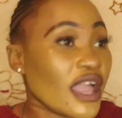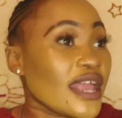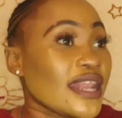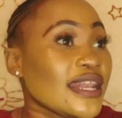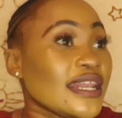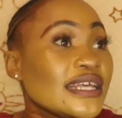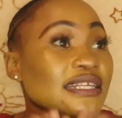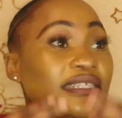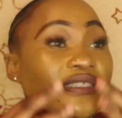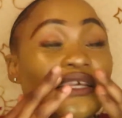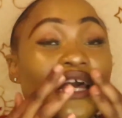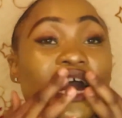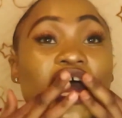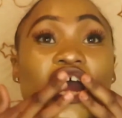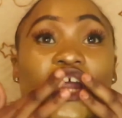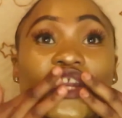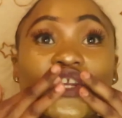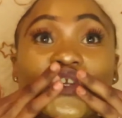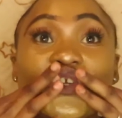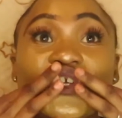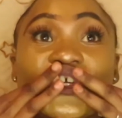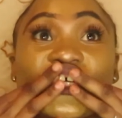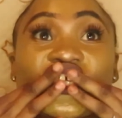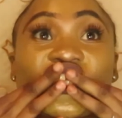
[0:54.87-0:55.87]
Let's
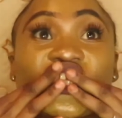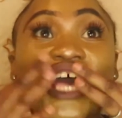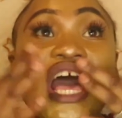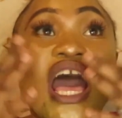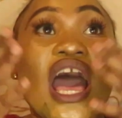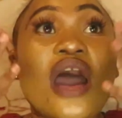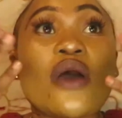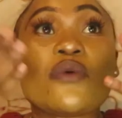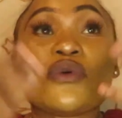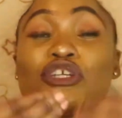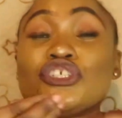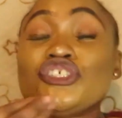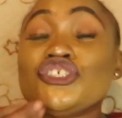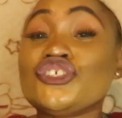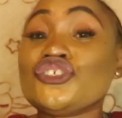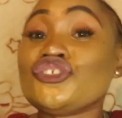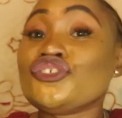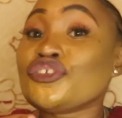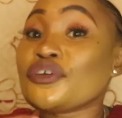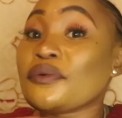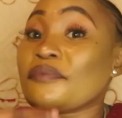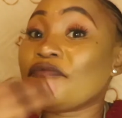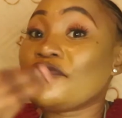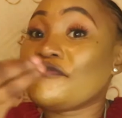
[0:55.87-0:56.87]
address our
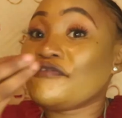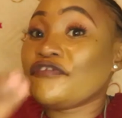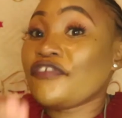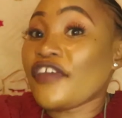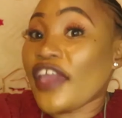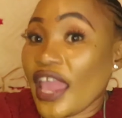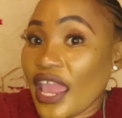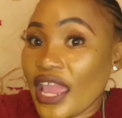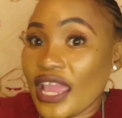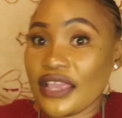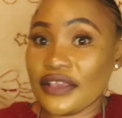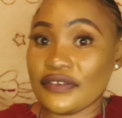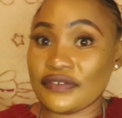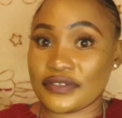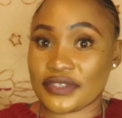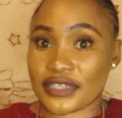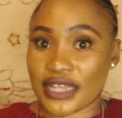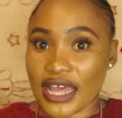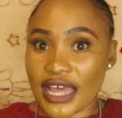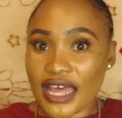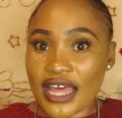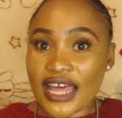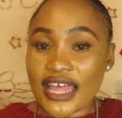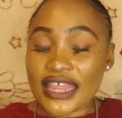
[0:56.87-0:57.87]
YouTube phase
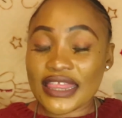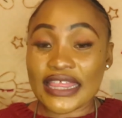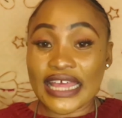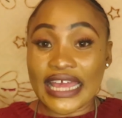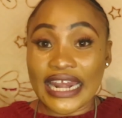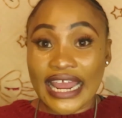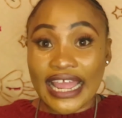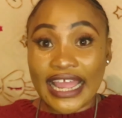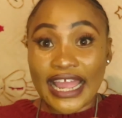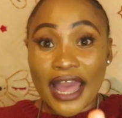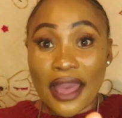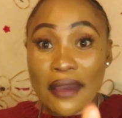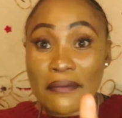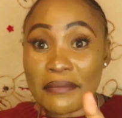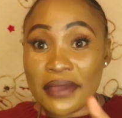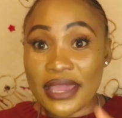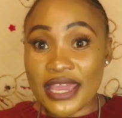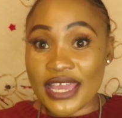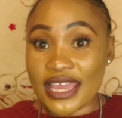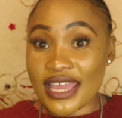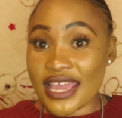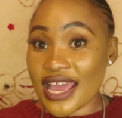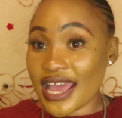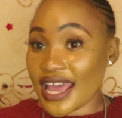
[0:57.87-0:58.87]
that are
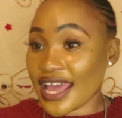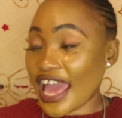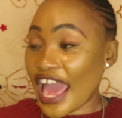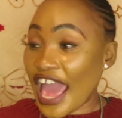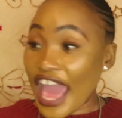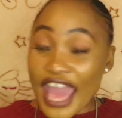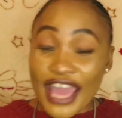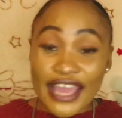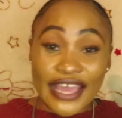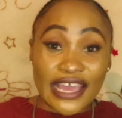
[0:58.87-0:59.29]
coming here,